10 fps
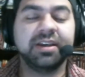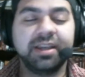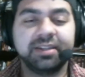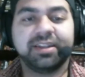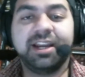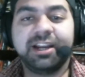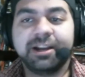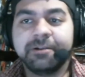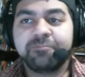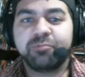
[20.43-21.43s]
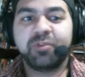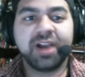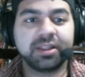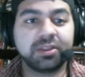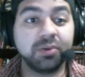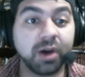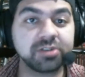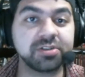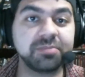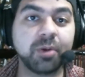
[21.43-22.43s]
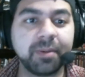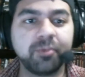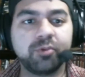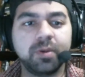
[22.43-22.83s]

it's like we've gotten 200 more members.